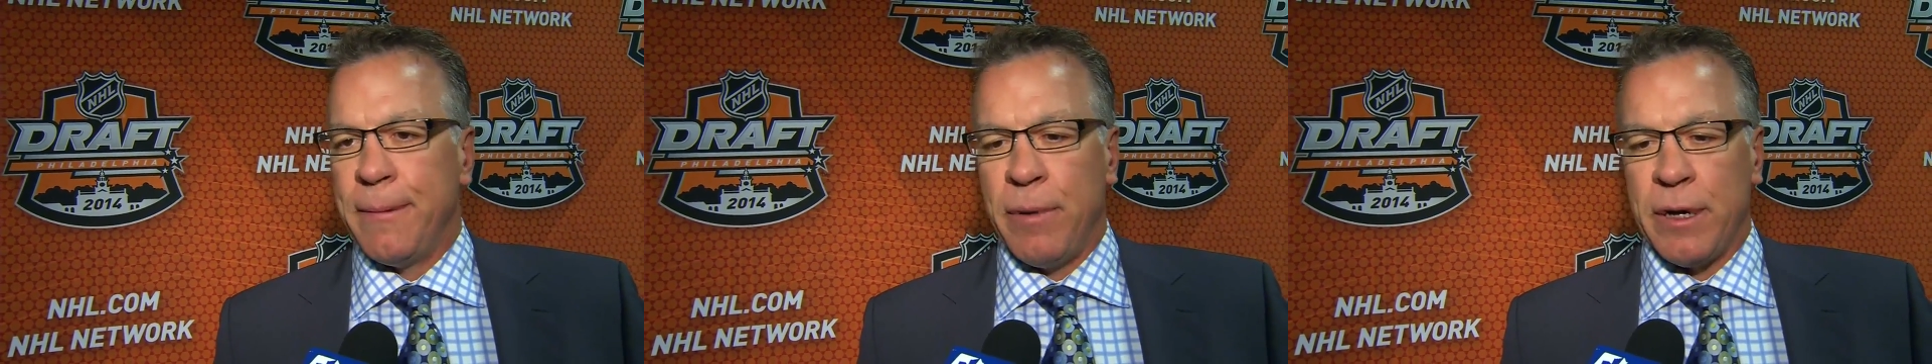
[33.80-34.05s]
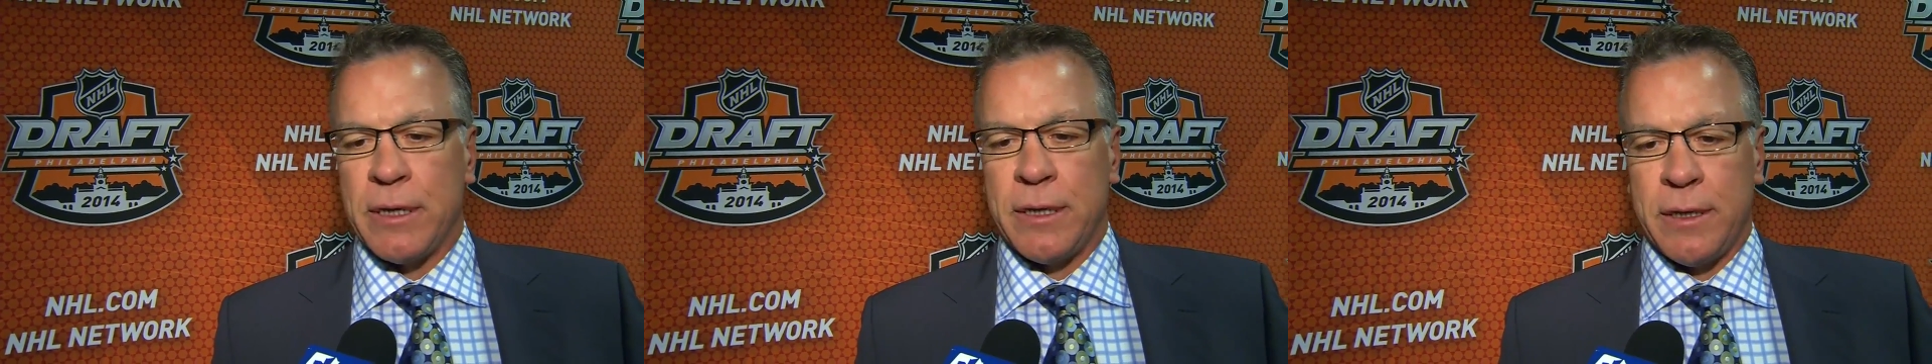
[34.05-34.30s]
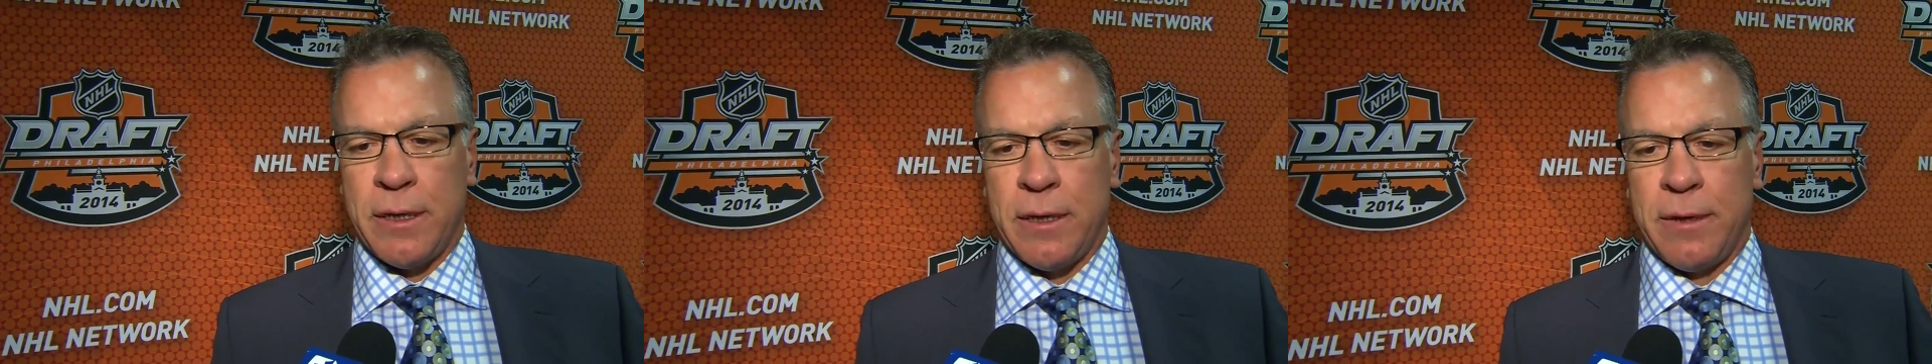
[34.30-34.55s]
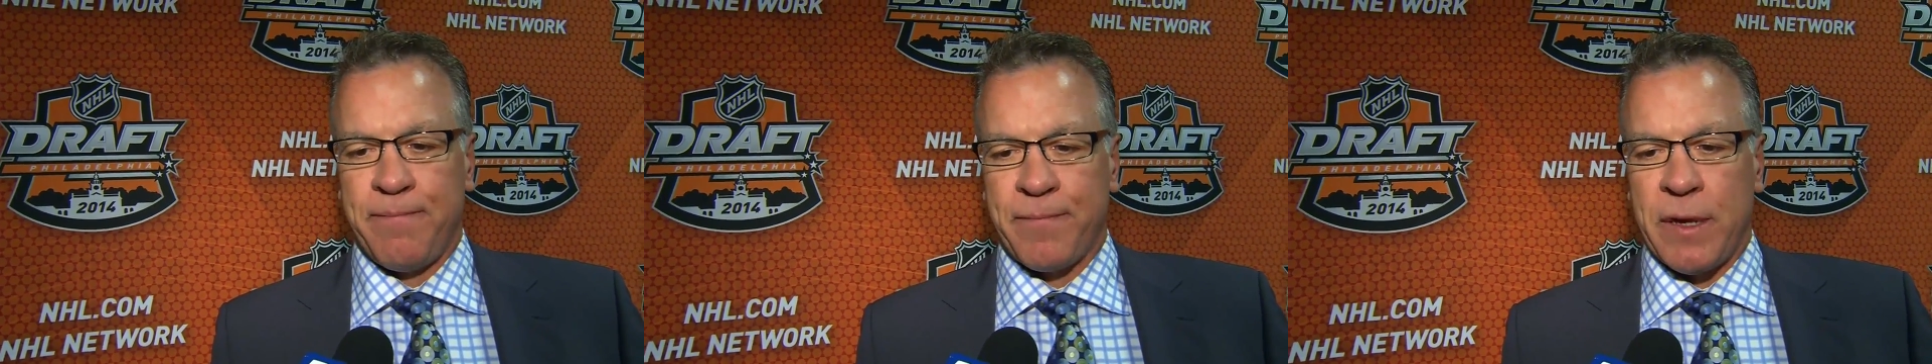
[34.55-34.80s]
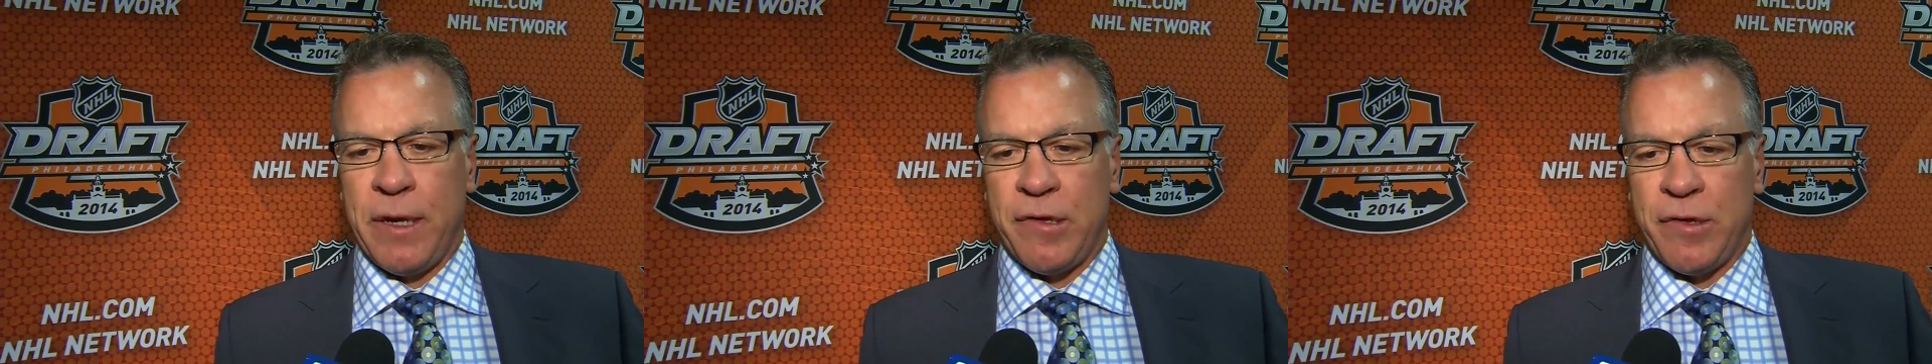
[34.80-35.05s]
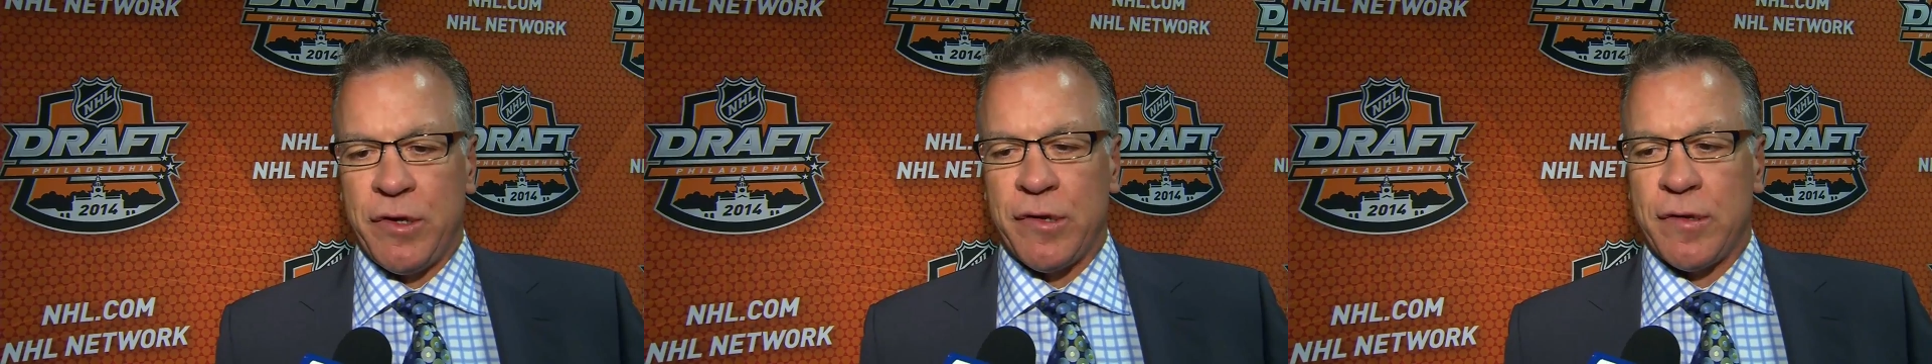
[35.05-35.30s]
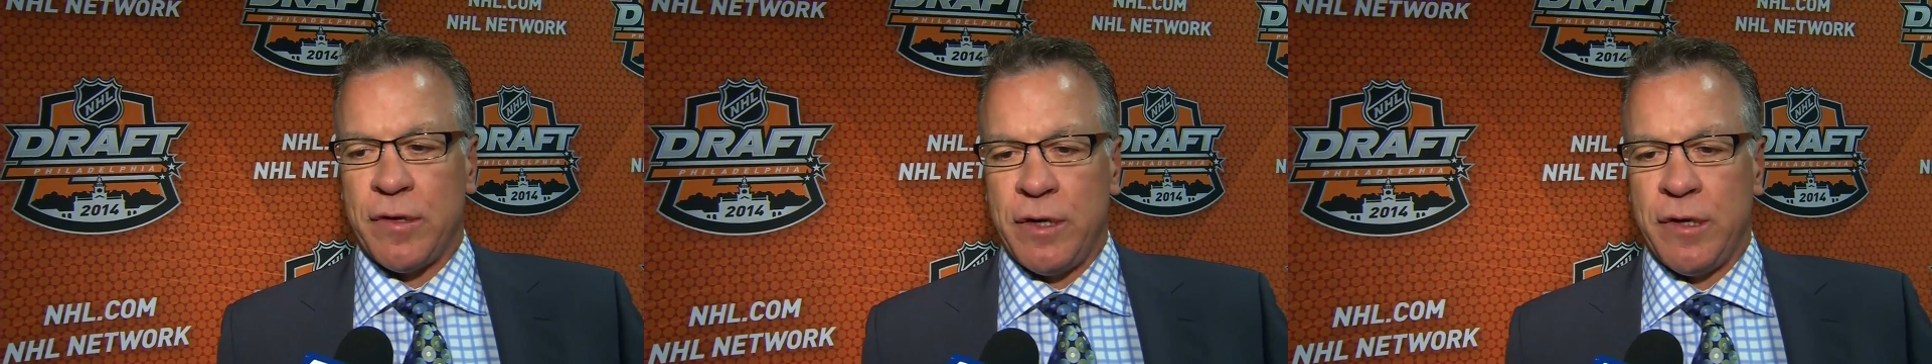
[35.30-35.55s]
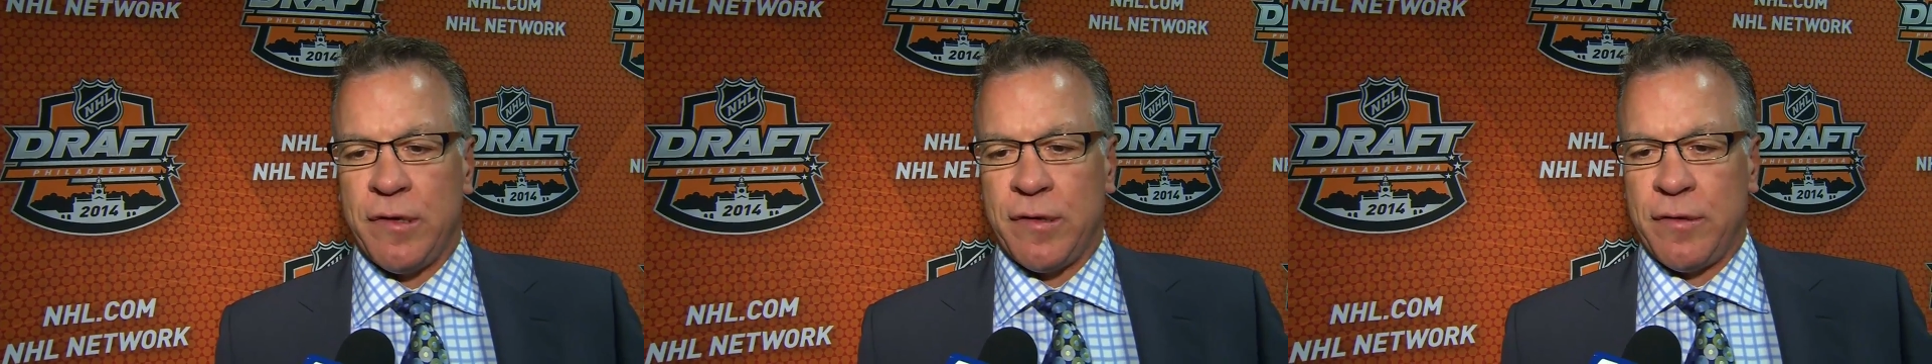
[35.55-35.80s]
But uh, he's just
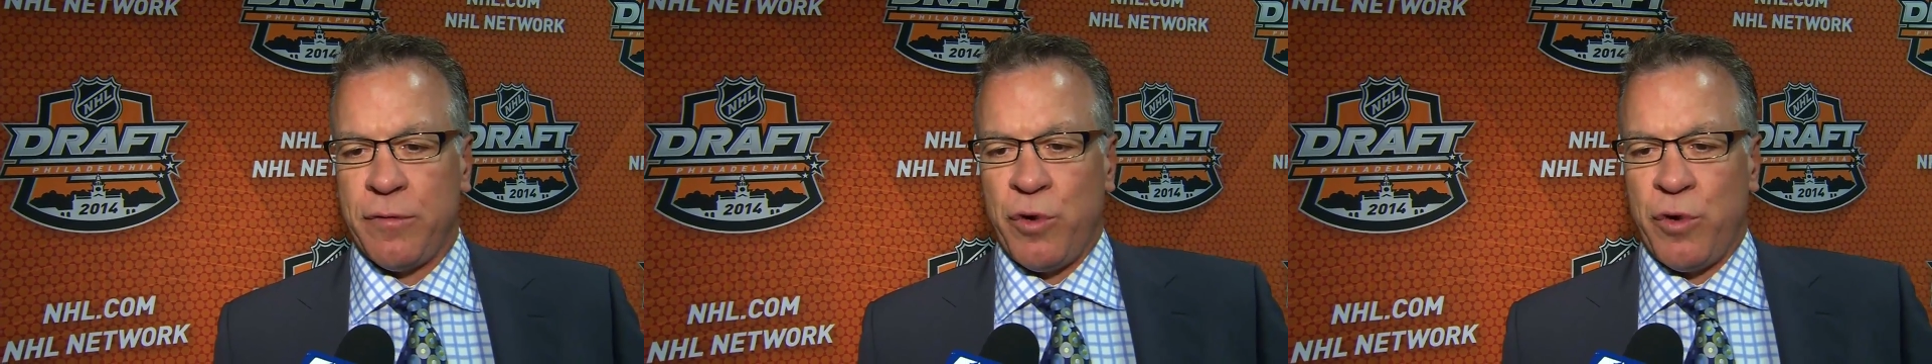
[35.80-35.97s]
he's